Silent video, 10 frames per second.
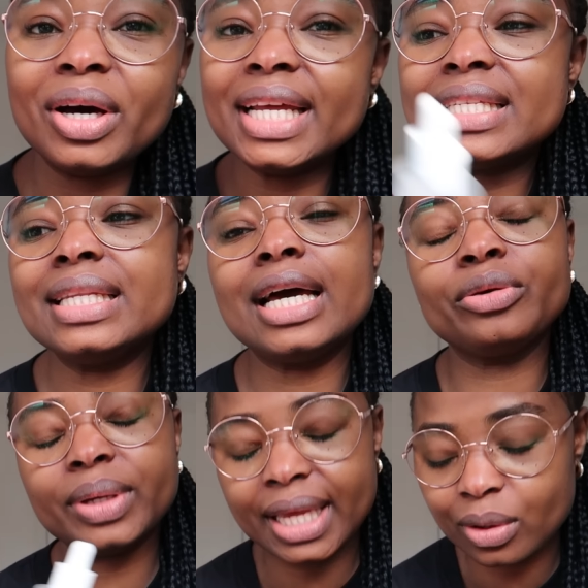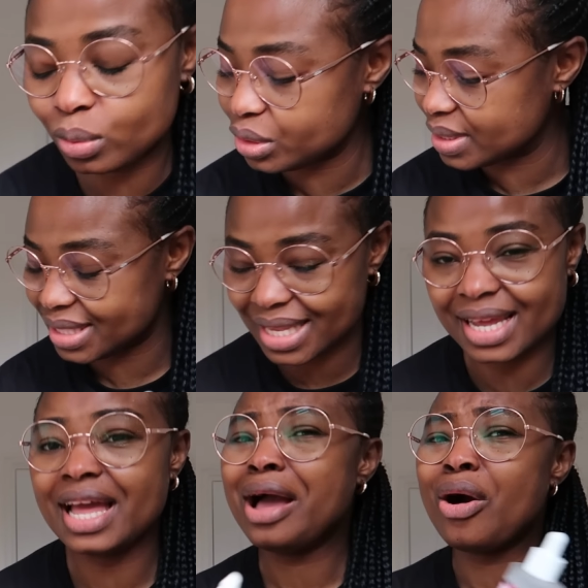Honestly, I don't care what you
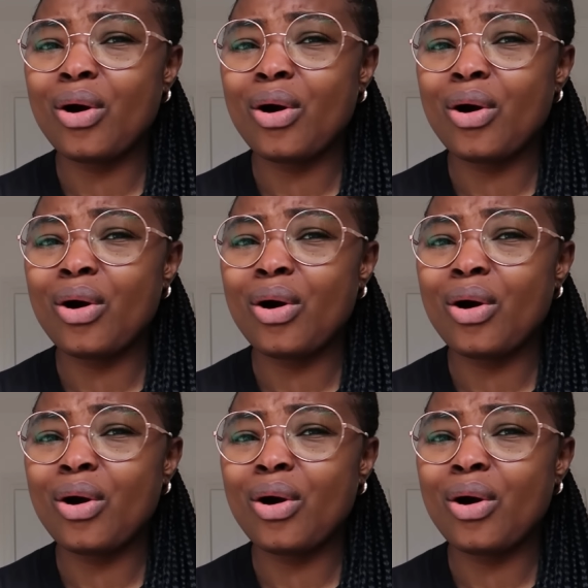say.